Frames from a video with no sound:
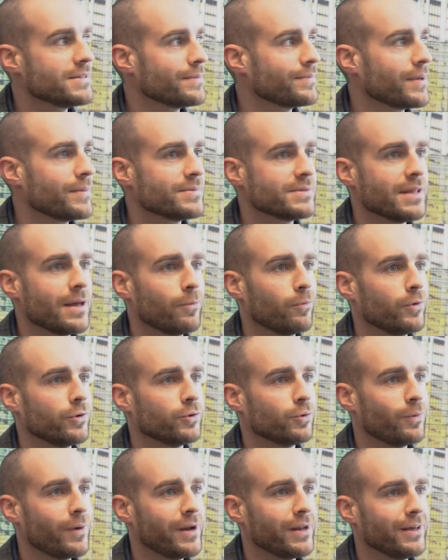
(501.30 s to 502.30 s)
sometimes net
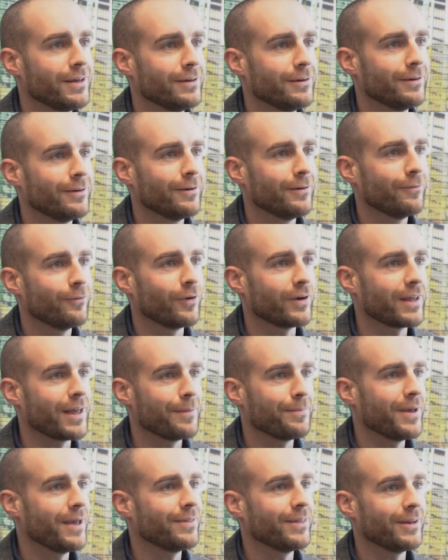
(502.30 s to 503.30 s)
120 for a
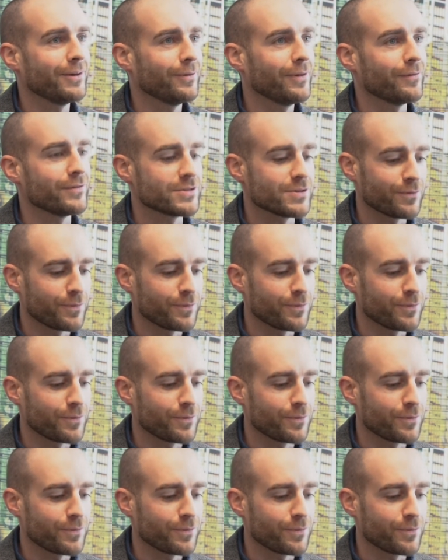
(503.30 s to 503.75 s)
campaign they delivered.